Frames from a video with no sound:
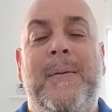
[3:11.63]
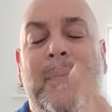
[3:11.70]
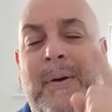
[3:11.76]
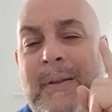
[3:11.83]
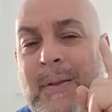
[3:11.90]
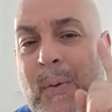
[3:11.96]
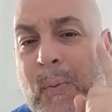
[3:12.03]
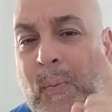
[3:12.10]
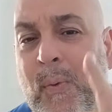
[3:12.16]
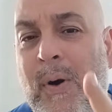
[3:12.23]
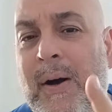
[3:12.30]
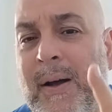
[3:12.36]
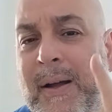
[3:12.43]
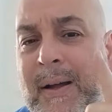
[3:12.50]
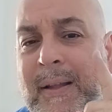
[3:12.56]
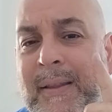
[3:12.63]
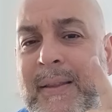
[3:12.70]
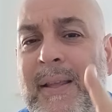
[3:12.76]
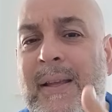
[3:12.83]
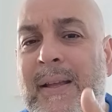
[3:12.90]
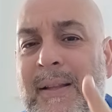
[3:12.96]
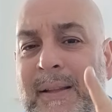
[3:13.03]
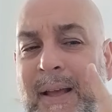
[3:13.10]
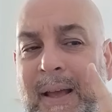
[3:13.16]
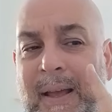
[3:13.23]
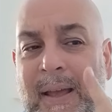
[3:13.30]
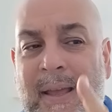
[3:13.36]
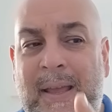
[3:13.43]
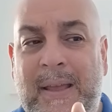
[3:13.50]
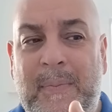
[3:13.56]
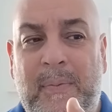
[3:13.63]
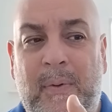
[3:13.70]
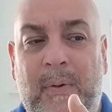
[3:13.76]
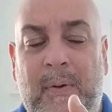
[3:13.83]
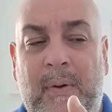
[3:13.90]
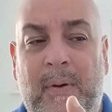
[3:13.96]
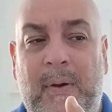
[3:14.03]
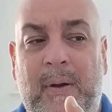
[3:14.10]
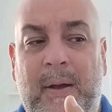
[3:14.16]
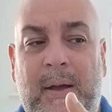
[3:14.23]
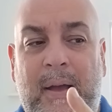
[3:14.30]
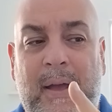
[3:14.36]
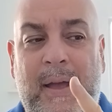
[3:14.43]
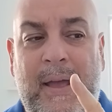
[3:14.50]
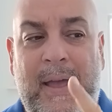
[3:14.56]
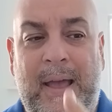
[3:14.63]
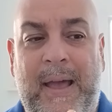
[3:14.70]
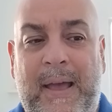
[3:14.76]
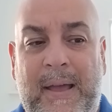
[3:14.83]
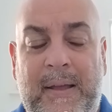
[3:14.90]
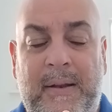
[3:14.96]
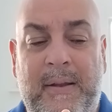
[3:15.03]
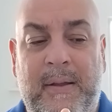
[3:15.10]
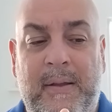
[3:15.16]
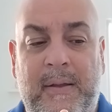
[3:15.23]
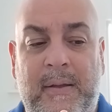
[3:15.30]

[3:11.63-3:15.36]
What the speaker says: But the one thing that Ape had,